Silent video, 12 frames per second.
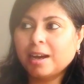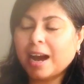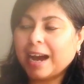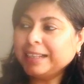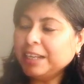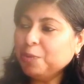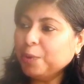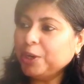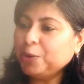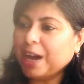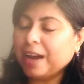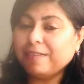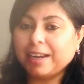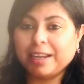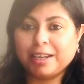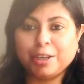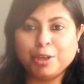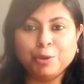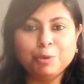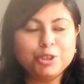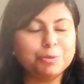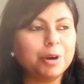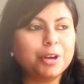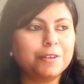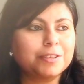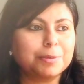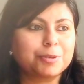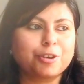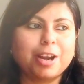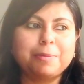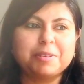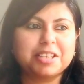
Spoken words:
I think when you have like huge amount of subscribers,